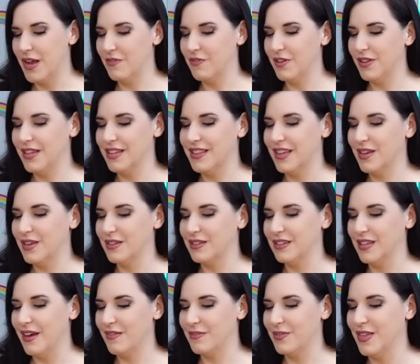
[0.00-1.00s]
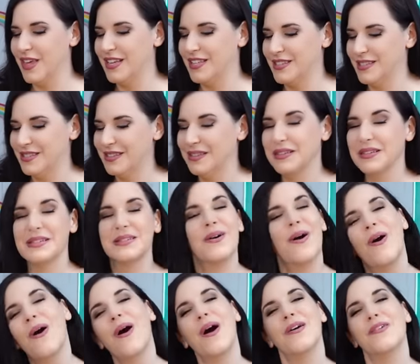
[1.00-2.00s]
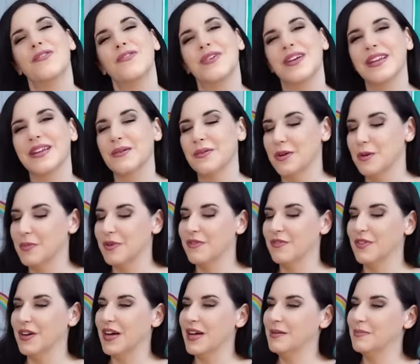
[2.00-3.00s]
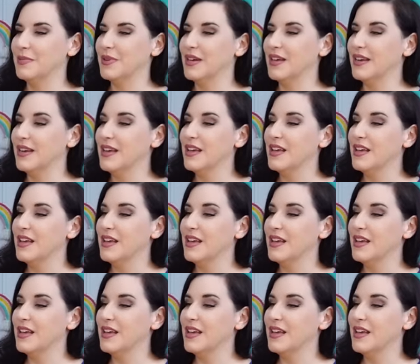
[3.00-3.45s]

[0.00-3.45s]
I feel like they could have left this this off and it would have been fine, but